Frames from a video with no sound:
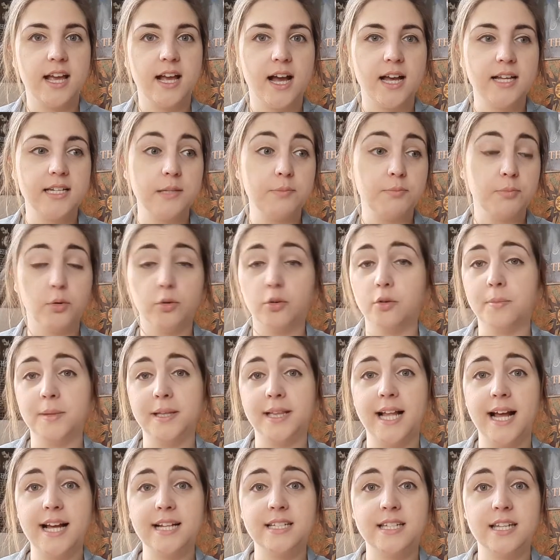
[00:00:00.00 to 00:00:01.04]
I did ballroom and
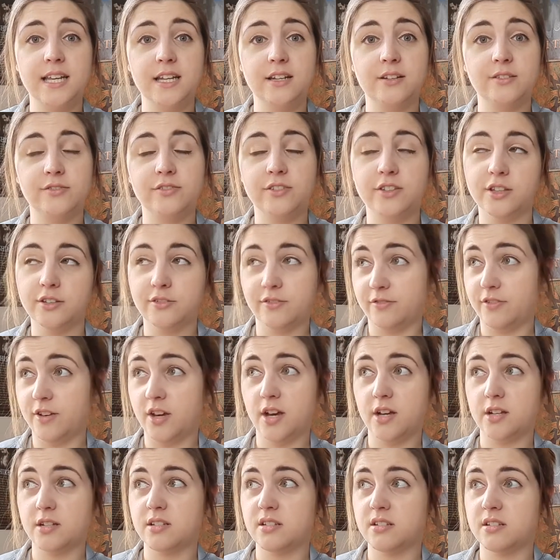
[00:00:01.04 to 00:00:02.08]
Latin for the
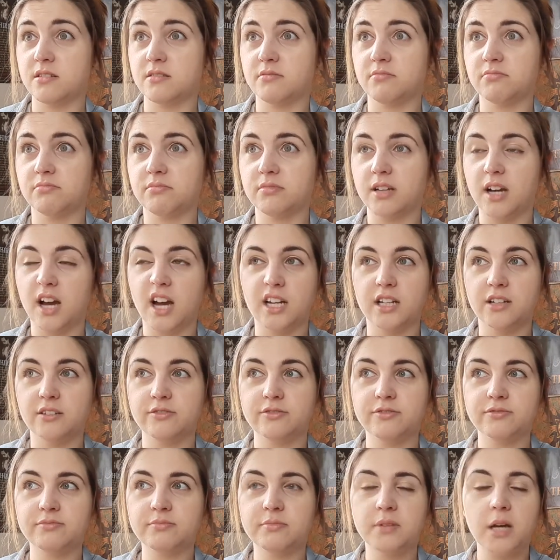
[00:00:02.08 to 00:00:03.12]
first kind
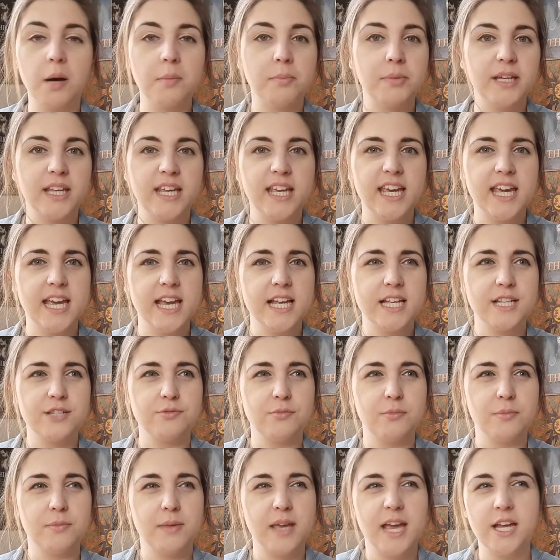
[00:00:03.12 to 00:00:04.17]
of couple of years,
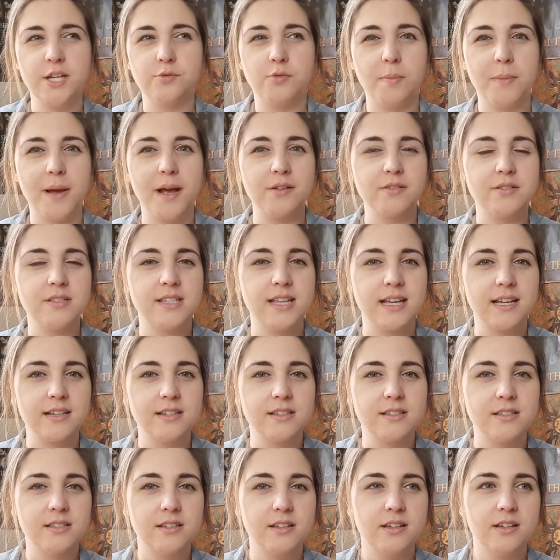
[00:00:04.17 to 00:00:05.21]
from the age of about
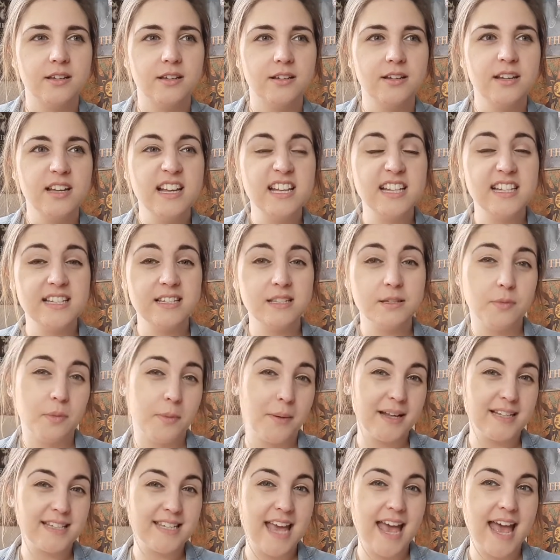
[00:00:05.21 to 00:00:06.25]
6 to
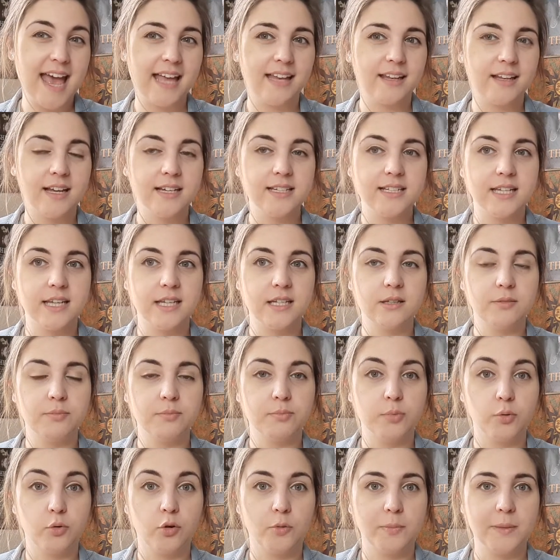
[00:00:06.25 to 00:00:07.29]
about 10, I did
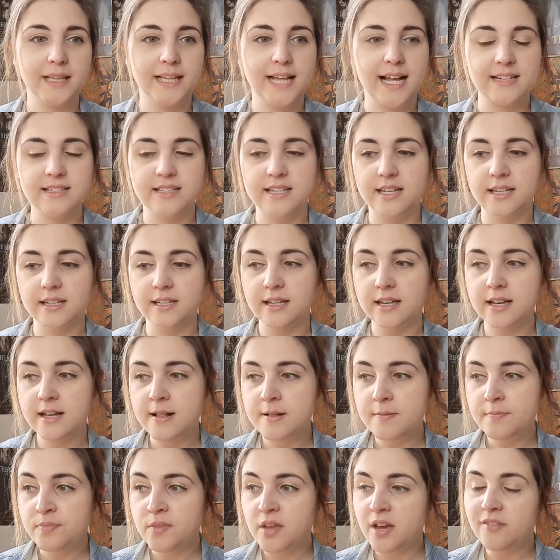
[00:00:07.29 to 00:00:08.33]
ballroom and Latin.
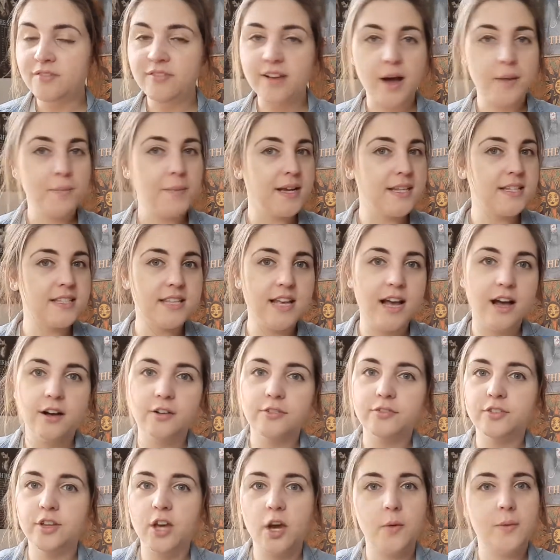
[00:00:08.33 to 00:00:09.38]
Found
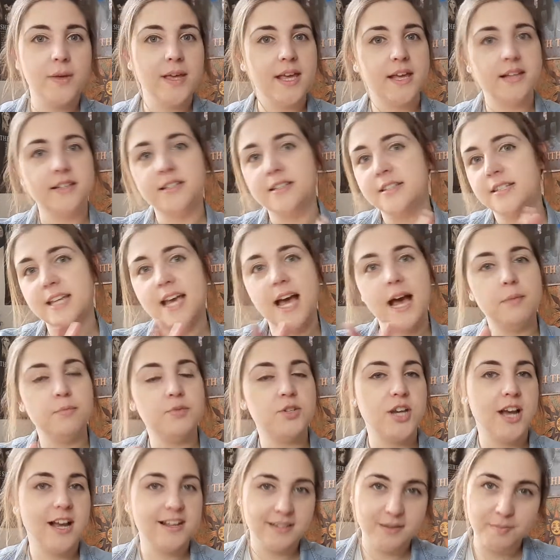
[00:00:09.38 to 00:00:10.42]
myself going into tap,
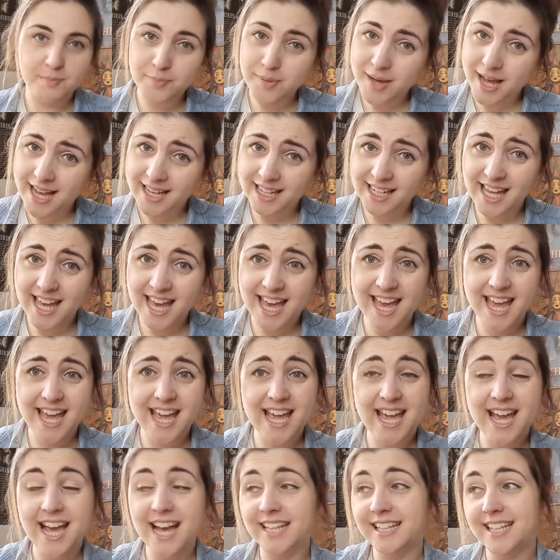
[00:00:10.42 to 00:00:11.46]
jazz and
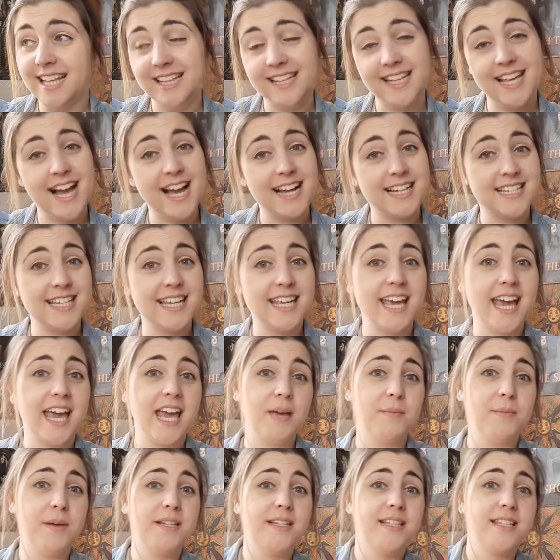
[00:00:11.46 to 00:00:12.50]
ballet, and then the acting
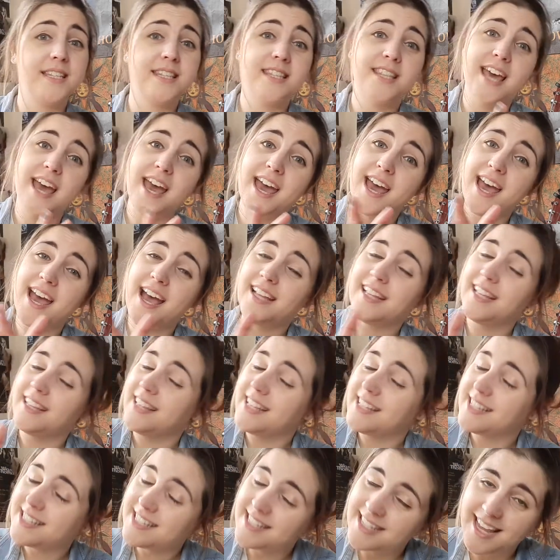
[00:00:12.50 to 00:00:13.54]
came into there, and
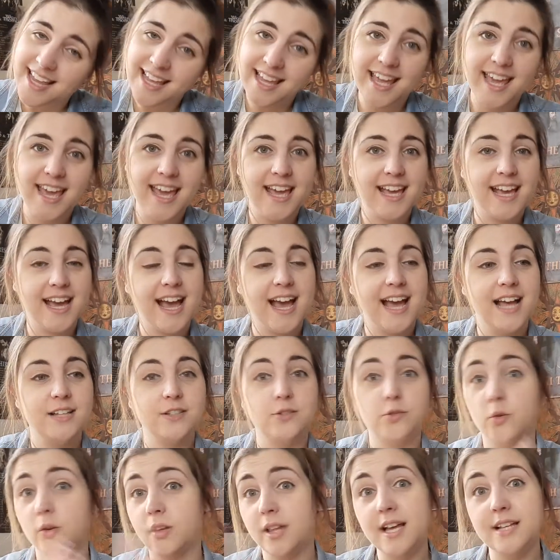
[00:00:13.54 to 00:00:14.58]
the singing and
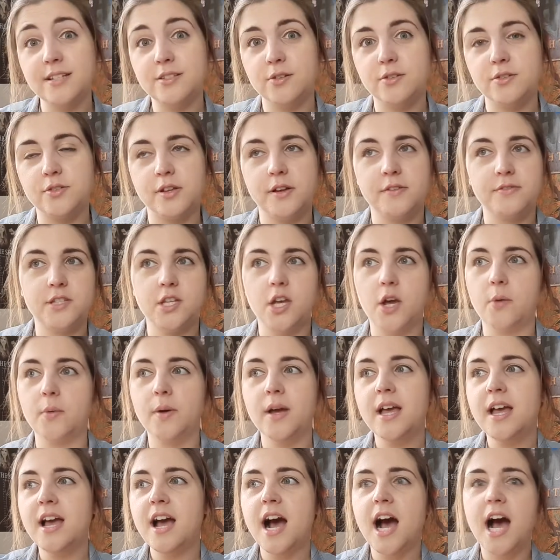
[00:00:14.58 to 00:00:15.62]
all that sort of stuff. So
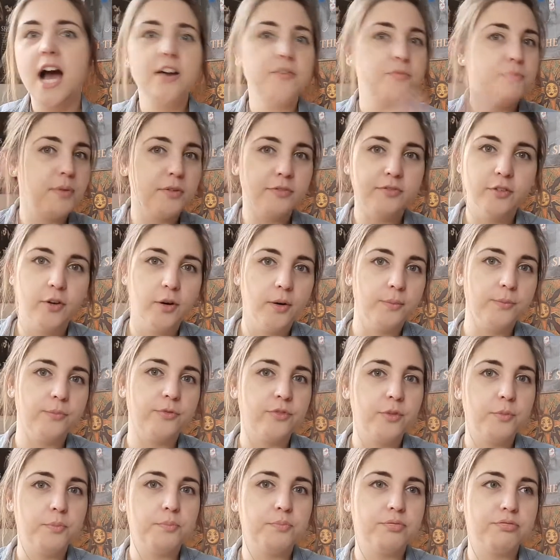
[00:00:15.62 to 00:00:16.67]
I've performed
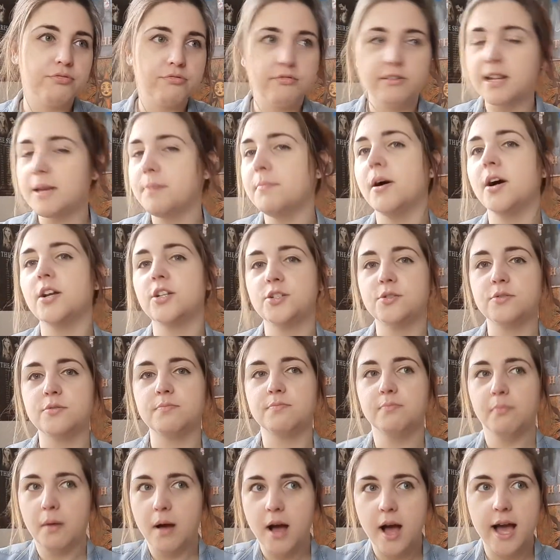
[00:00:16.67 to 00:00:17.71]
for pretty much
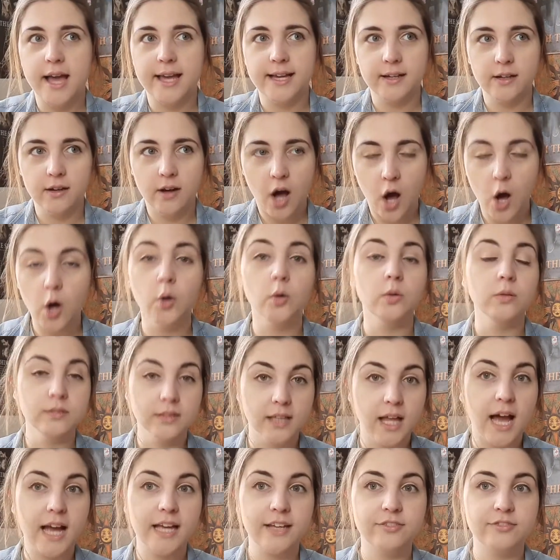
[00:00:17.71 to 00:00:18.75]
my whole
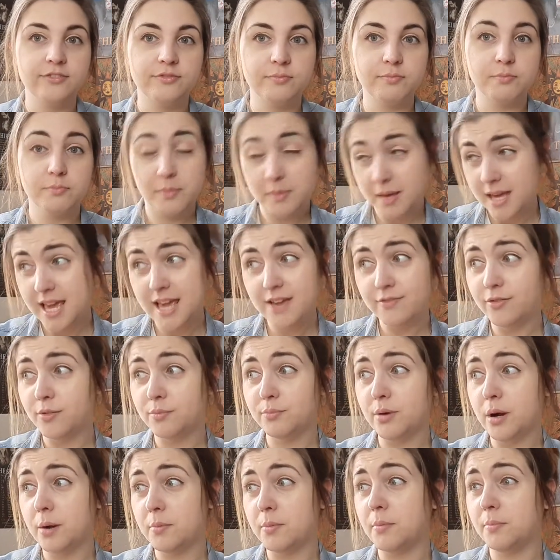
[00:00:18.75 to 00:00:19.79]
life. Even
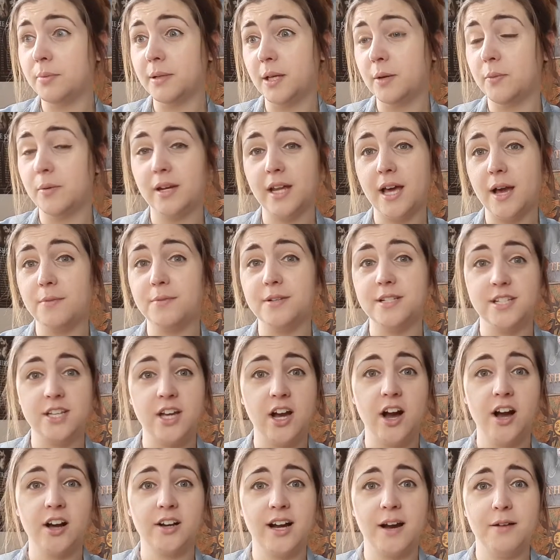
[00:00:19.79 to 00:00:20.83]
probably when I was
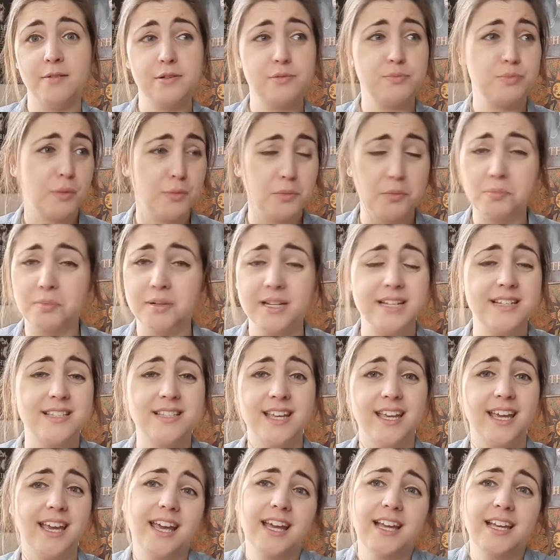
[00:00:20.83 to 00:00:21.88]
young, I was probably
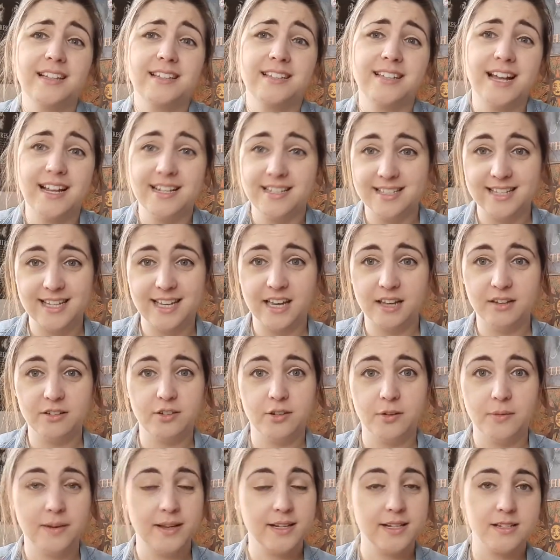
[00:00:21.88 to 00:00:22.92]
singing and dancing and
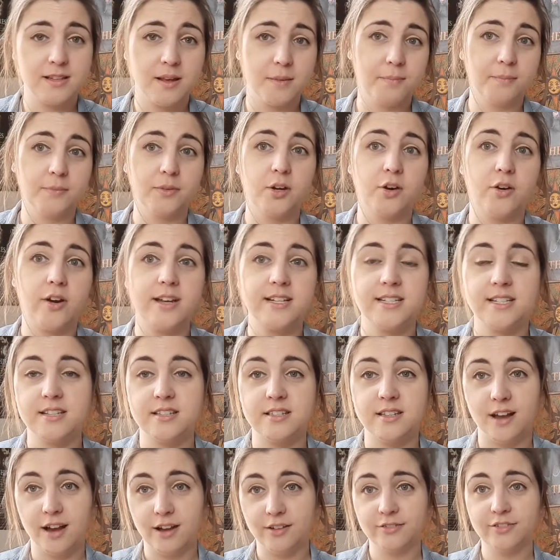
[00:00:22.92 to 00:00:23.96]
doing some crazy
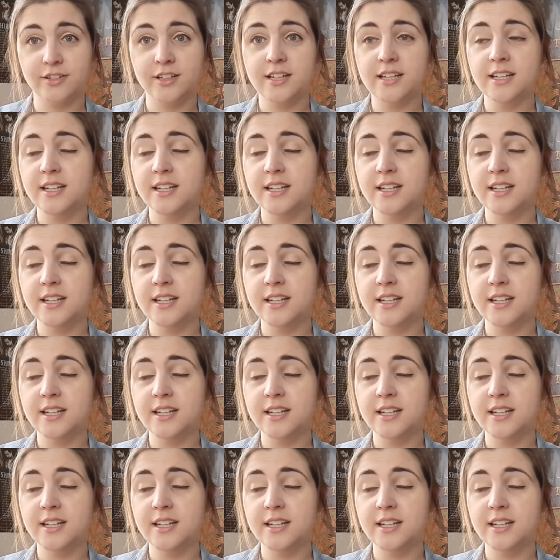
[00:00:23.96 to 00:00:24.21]
stuff.